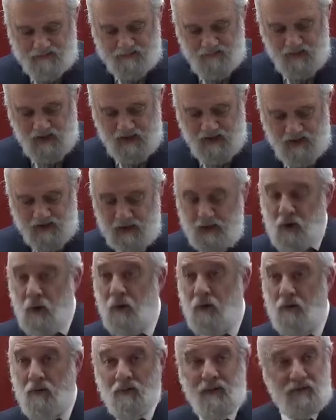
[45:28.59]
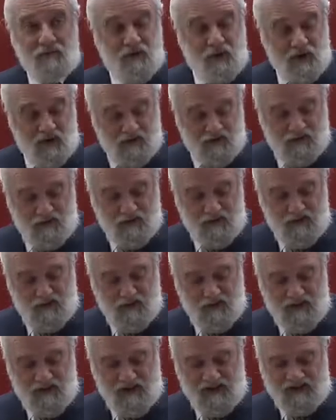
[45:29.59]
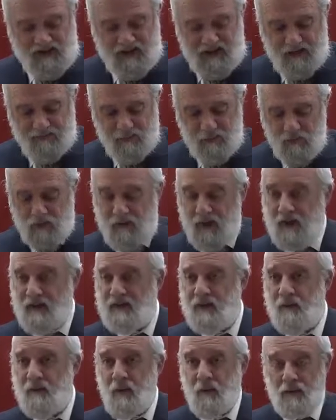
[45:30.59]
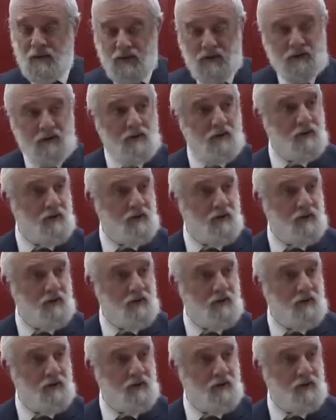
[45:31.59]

My soul, nafshi, has kept your testimonies,